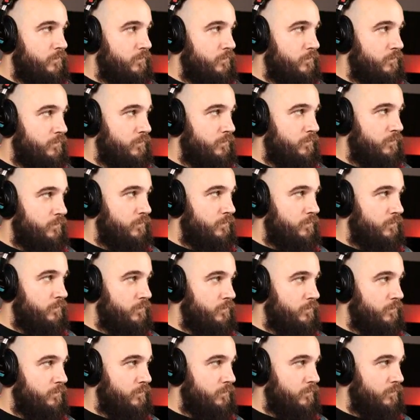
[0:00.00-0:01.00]

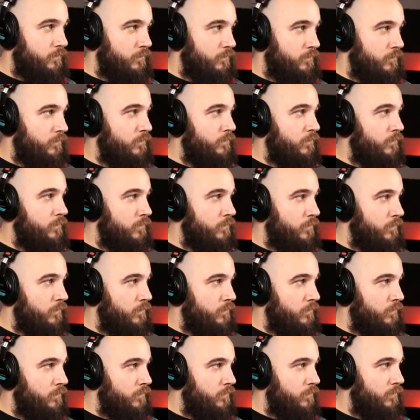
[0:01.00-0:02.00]

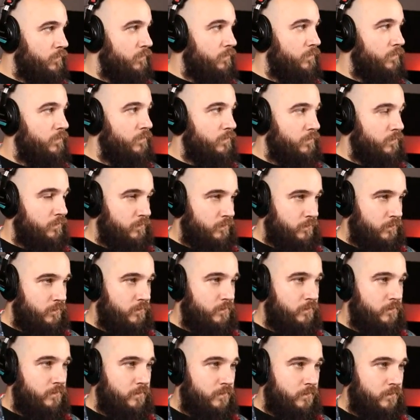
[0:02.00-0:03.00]

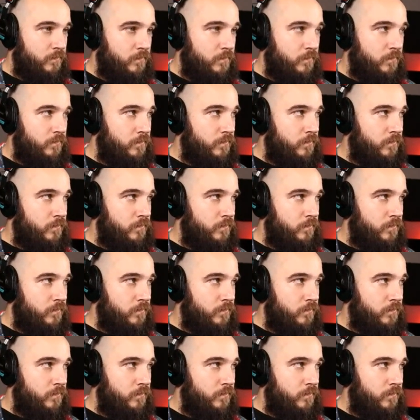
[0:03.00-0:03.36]
(not speaking)